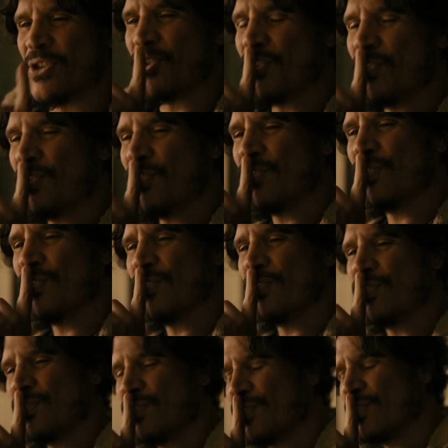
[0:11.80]
how it is
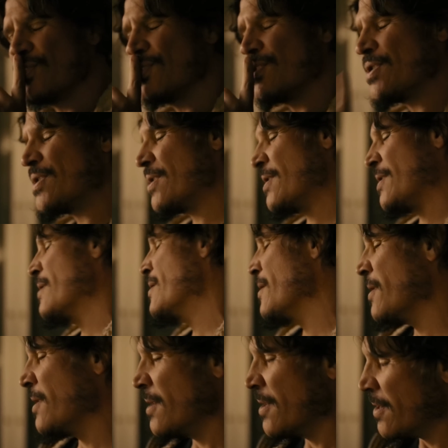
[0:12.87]
also a land of
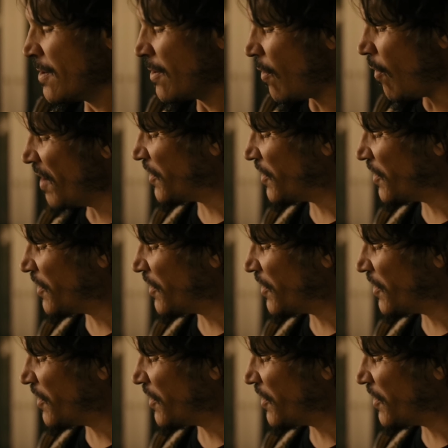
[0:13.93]
exploitation.